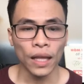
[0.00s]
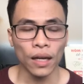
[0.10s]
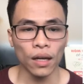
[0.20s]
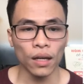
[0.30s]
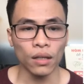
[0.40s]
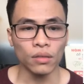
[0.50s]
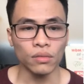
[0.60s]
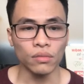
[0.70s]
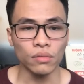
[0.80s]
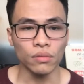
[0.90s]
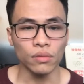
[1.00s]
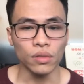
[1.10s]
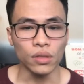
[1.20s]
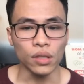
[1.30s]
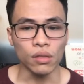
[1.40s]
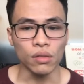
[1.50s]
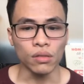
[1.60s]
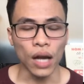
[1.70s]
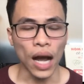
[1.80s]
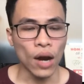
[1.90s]
uh,
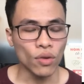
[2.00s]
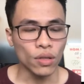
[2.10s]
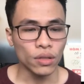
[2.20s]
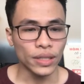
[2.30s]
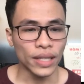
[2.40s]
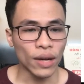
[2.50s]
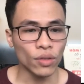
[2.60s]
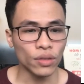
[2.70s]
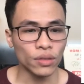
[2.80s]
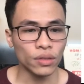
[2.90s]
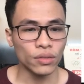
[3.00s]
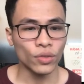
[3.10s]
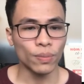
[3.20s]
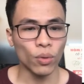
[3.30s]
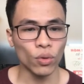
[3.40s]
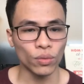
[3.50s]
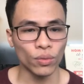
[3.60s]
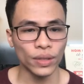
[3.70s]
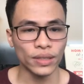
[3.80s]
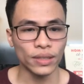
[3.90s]
on our in our report
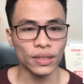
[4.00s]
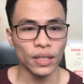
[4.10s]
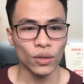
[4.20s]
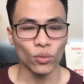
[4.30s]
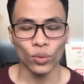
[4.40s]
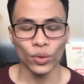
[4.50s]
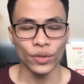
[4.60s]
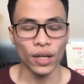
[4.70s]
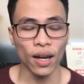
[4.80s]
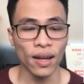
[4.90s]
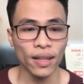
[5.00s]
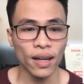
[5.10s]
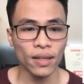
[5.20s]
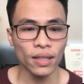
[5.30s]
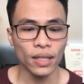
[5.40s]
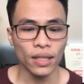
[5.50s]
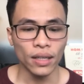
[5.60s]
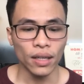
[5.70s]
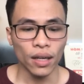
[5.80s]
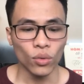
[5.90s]
grid, we rely that
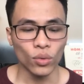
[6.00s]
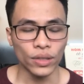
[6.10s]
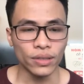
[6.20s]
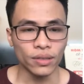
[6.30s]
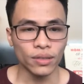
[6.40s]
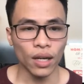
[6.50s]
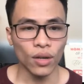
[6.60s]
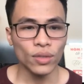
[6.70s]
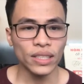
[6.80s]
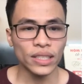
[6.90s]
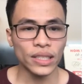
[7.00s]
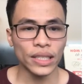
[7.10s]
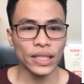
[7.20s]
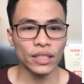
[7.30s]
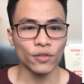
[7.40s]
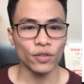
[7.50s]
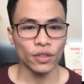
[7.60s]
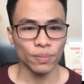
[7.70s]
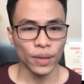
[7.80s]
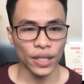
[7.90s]
we only see the
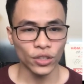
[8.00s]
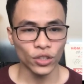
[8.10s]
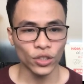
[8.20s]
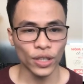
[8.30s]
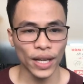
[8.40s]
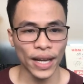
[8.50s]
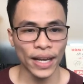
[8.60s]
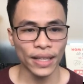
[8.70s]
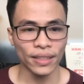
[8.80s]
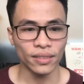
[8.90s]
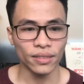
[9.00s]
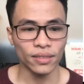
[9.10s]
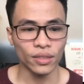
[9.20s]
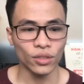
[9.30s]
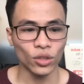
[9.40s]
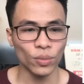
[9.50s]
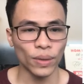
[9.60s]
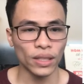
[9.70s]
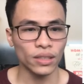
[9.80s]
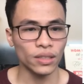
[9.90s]
first page and the total
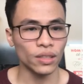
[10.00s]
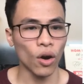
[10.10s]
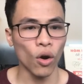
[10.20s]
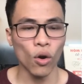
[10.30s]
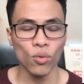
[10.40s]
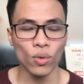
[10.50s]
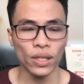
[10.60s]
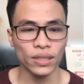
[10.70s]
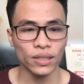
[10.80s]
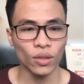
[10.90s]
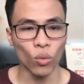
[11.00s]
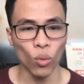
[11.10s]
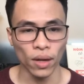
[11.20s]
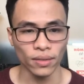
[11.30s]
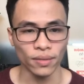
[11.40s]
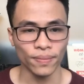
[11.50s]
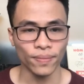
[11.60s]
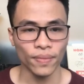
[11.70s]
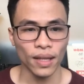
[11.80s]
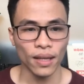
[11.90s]
page is always one.
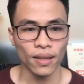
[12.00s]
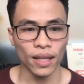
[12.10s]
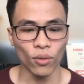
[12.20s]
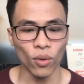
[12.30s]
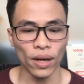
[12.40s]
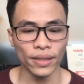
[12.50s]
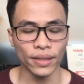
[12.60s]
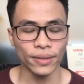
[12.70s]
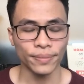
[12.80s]
That's why